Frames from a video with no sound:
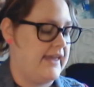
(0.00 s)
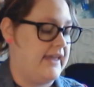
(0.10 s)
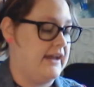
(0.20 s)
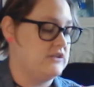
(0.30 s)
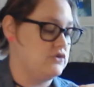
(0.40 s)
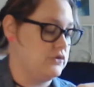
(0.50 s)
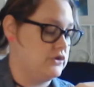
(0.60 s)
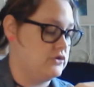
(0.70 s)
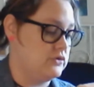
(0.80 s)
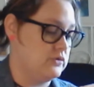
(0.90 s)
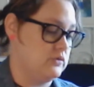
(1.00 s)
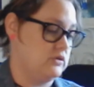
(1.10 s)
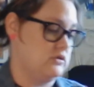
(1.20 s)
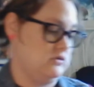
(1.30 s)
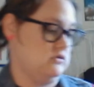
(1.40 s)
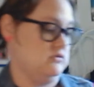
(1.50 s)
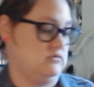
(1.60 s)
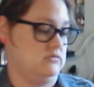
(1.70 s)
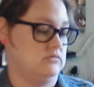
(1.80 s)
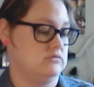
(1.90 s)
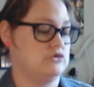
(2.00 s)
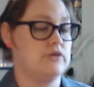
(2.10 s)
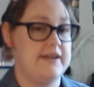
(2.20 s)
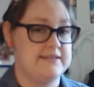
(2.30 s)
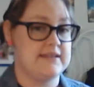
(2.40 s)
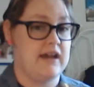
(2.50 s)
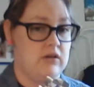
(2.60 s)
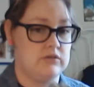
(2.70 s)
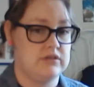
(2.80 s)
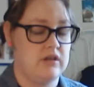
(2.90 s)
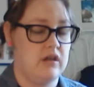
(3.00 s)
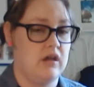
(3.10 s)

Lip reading: and you're going to trace out